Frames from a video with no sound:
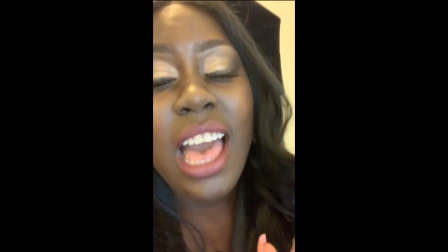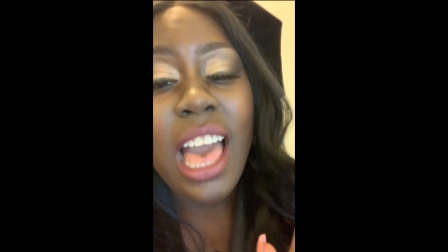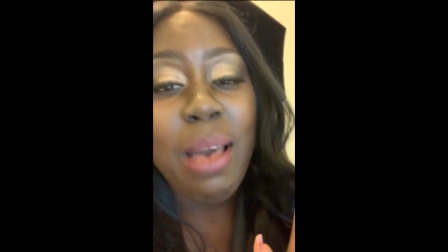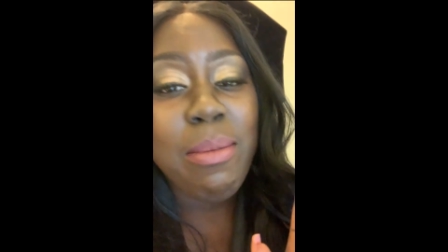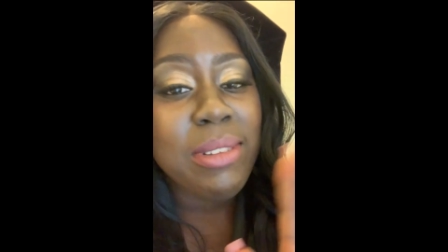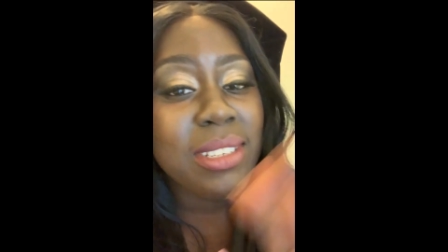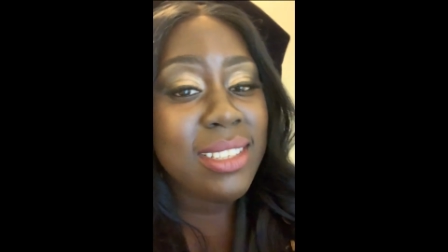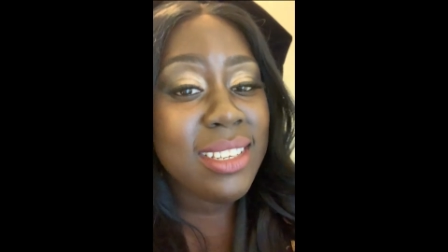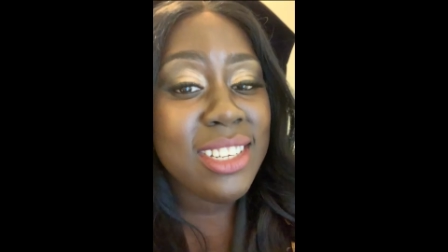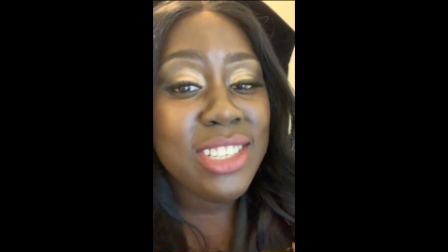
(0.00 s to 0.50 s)

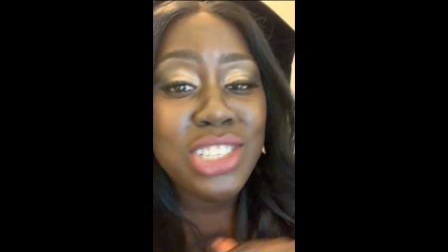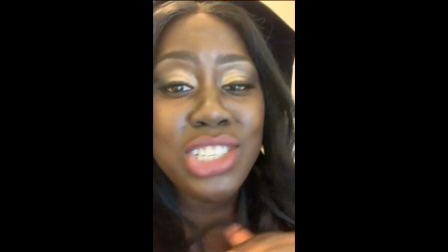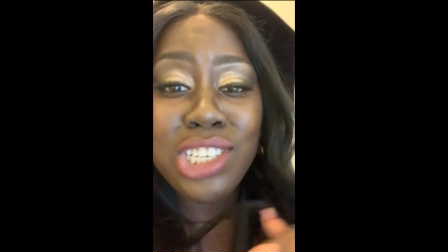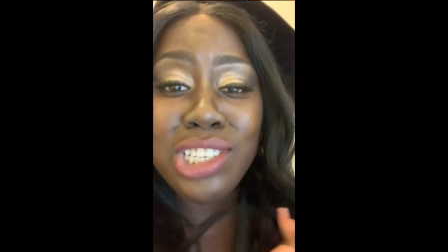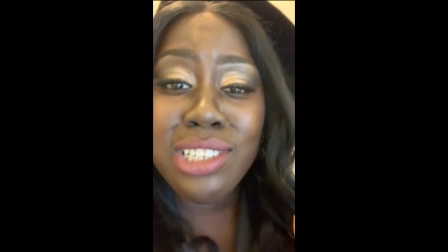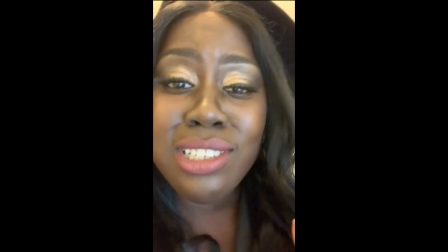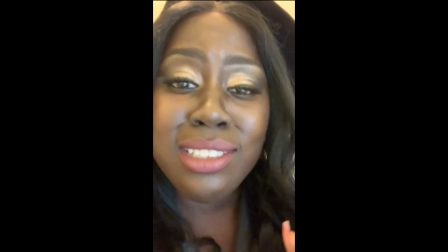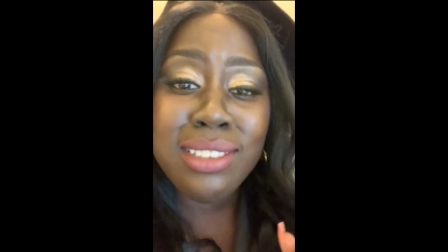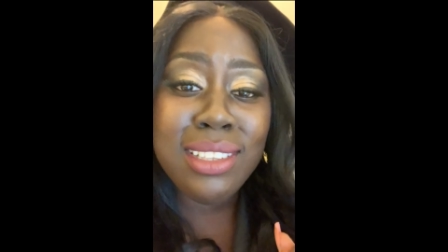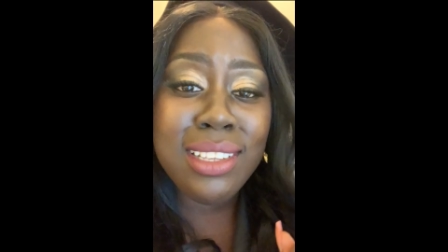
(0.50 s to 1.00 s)
I'm just gonna
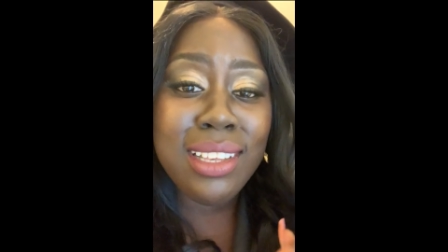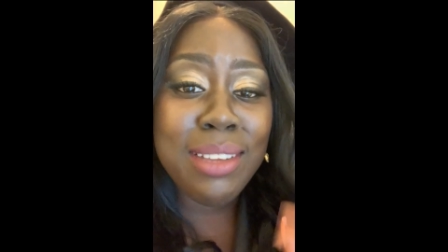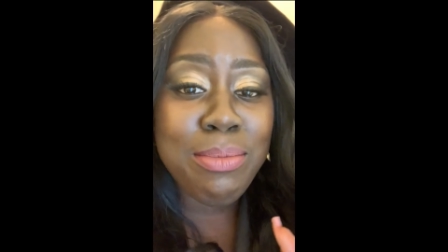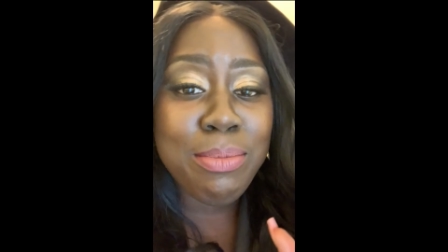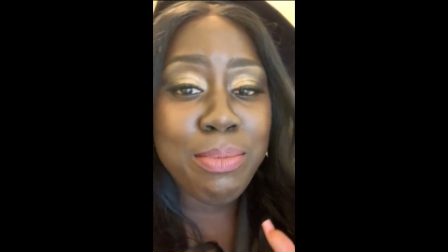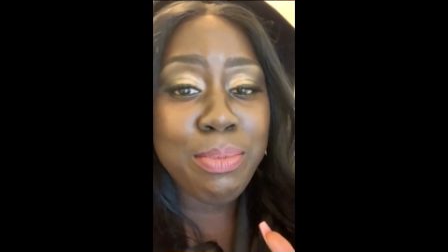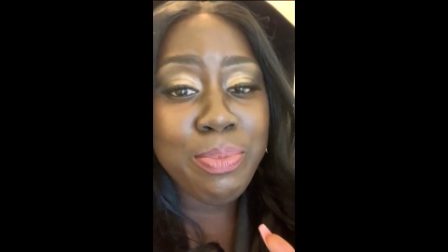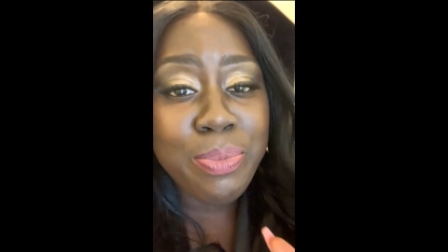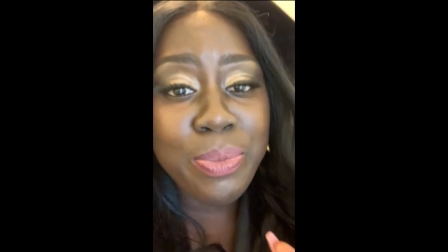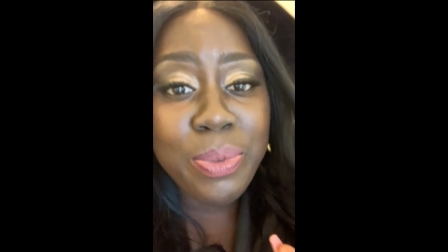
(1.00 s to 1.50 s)
chill
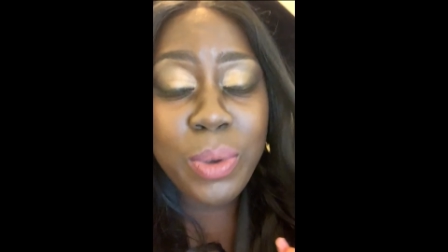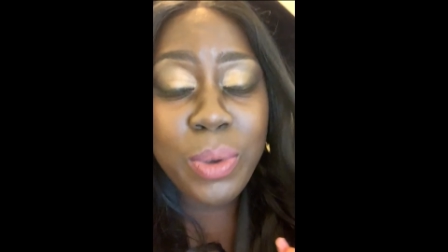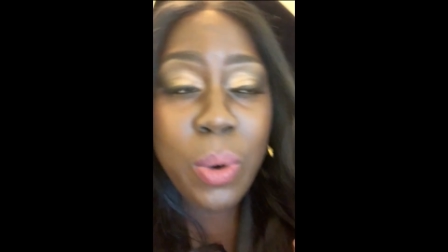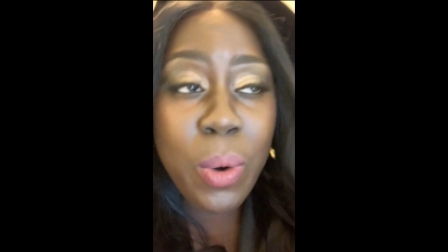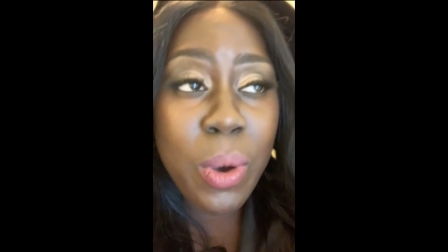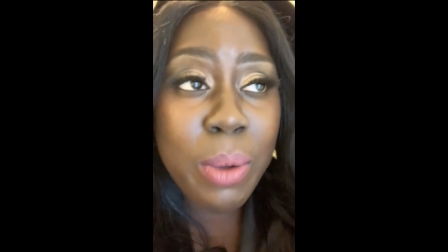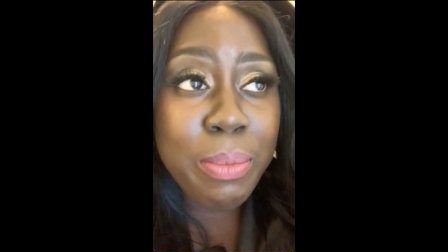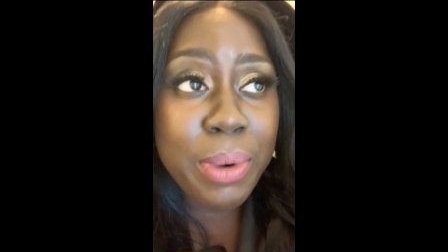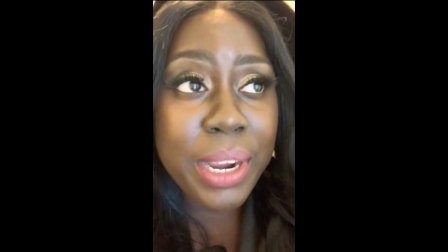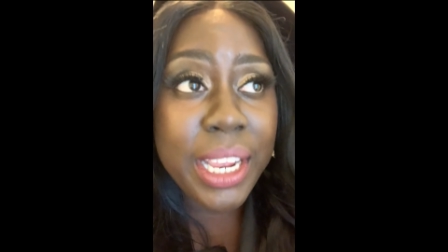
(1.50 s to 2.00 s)
and
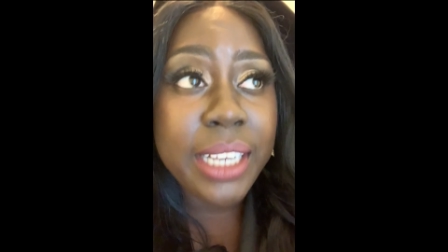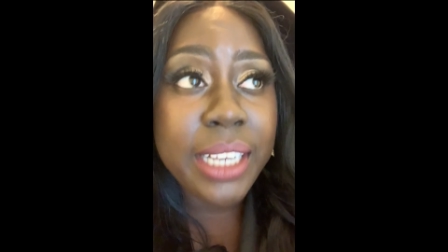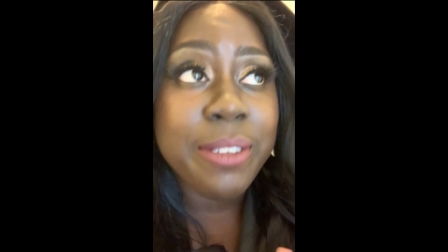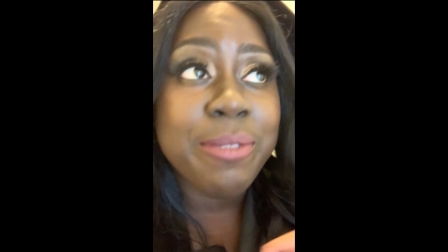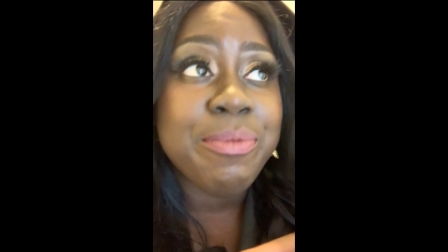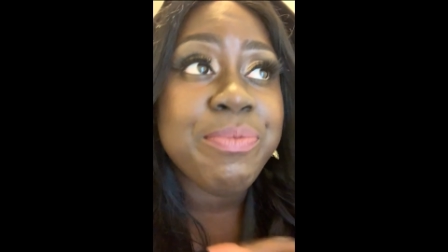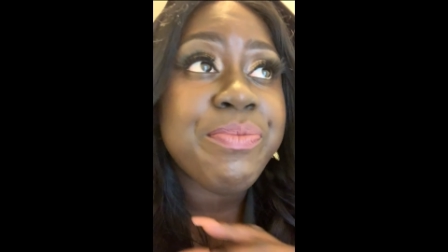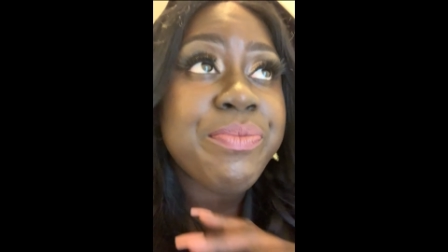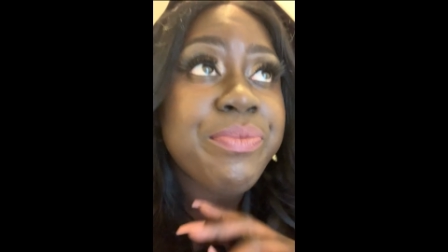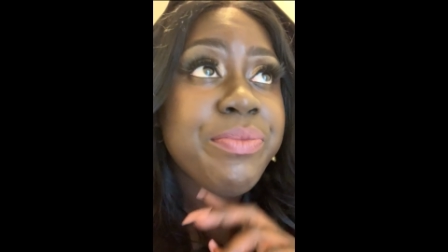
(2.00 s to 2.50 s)
go on break
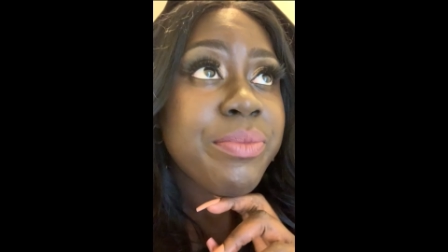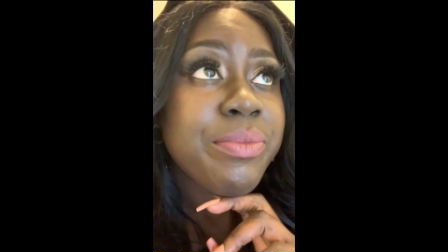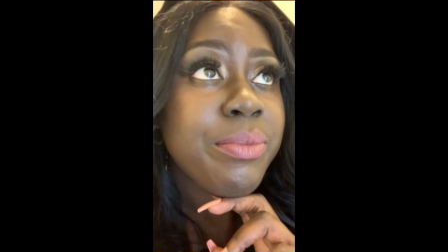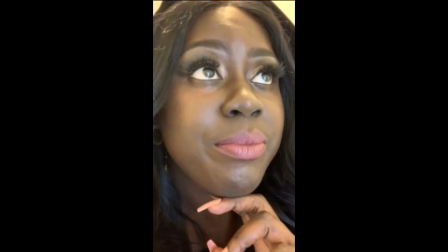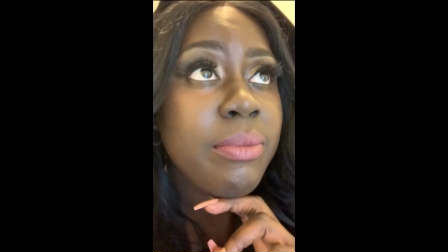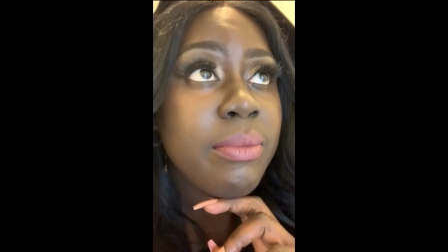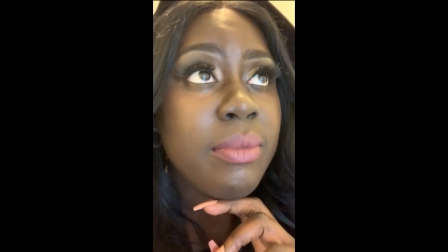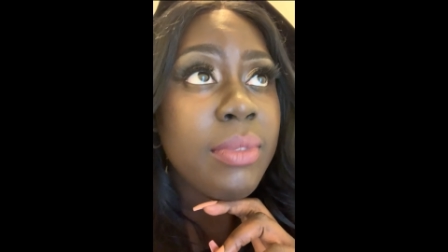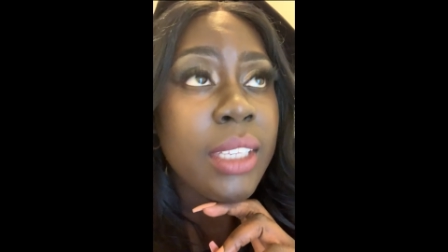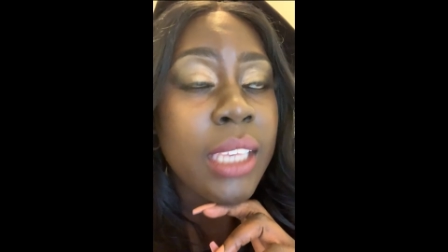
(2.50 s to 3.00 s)

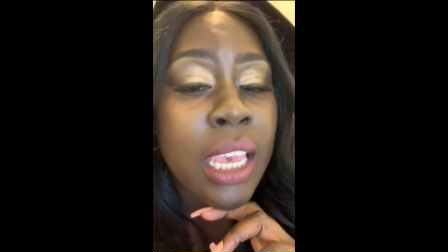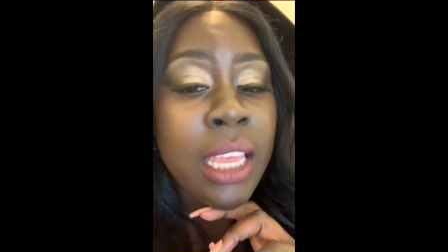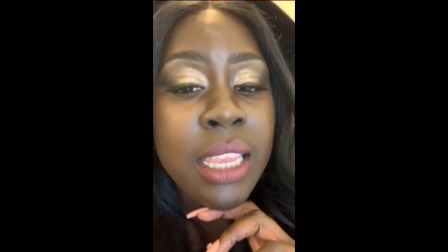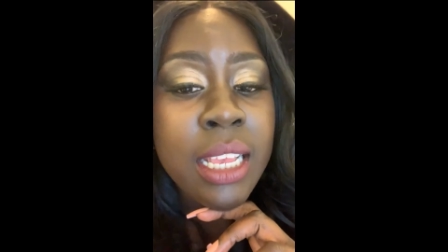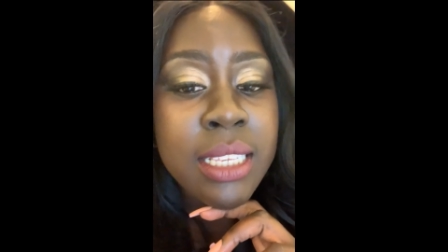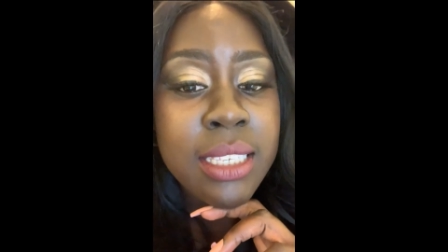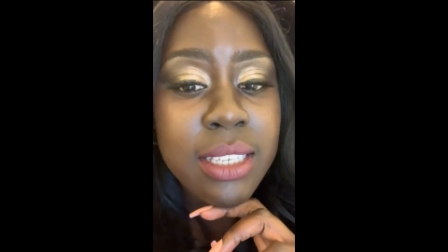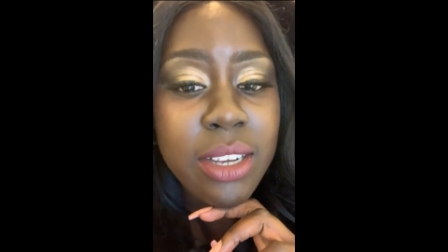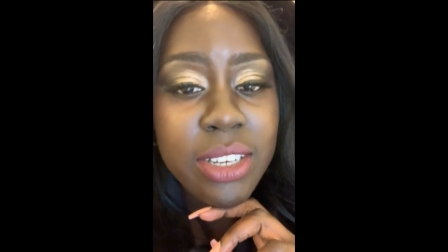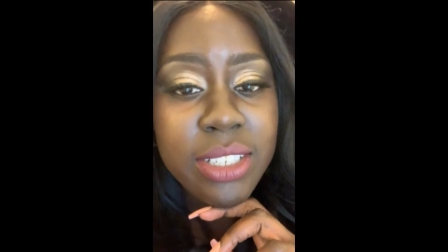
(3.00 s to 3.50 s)
and
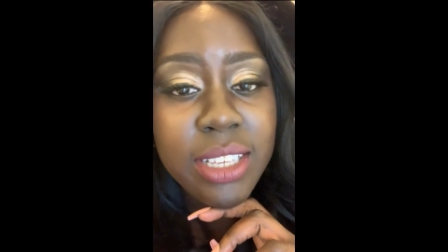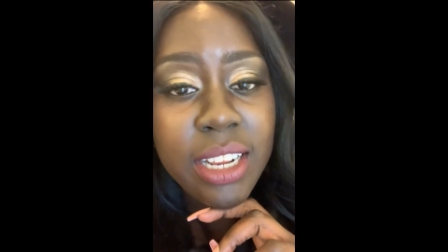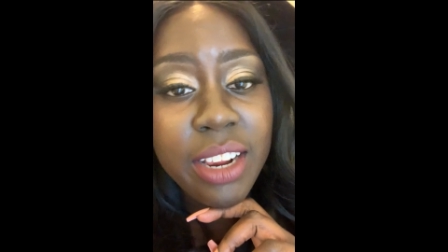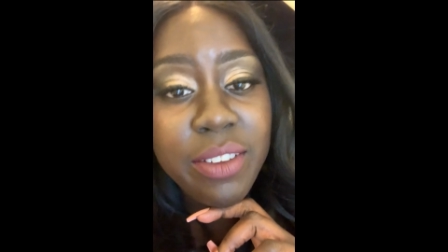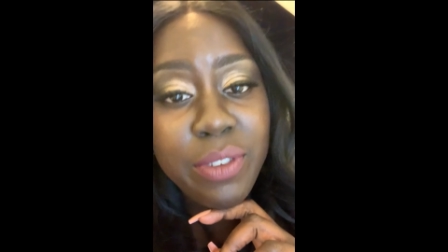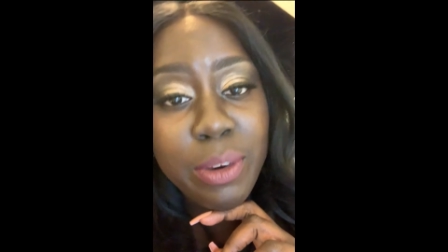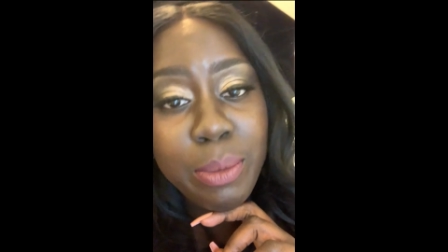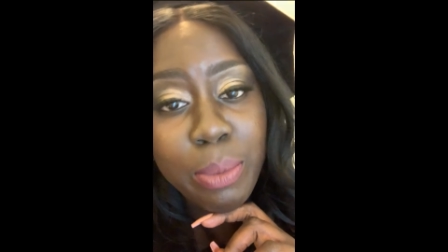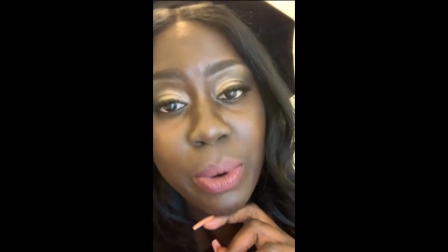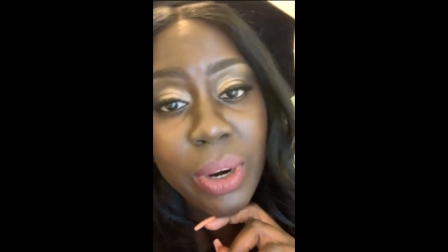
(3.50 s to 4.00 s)
then start
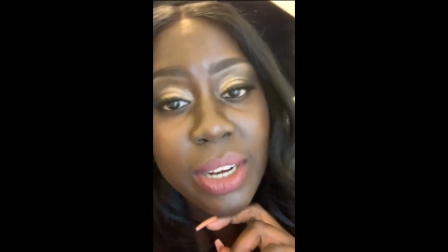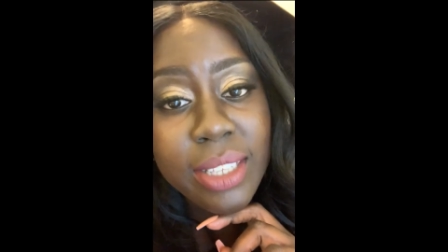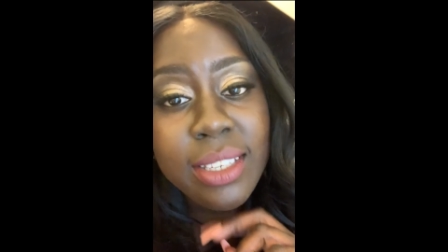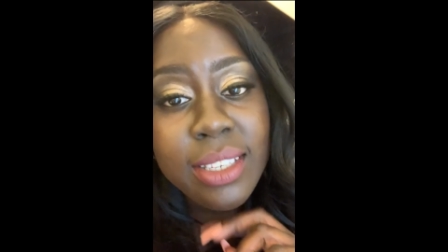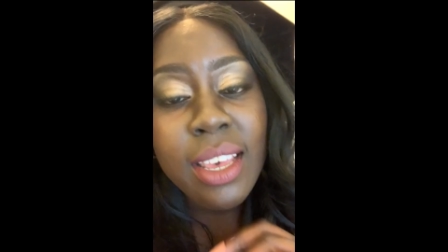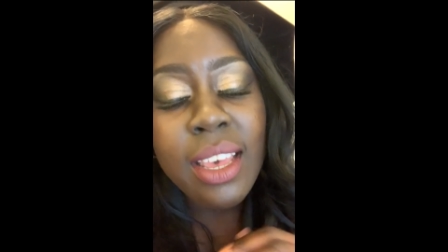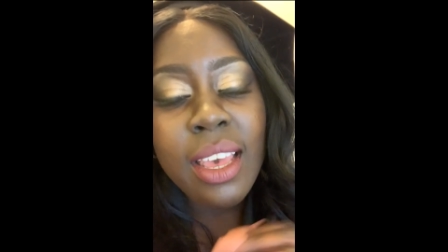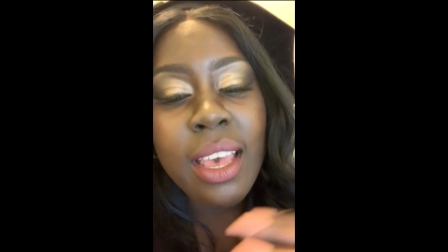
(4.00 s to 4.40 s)
studying for boards.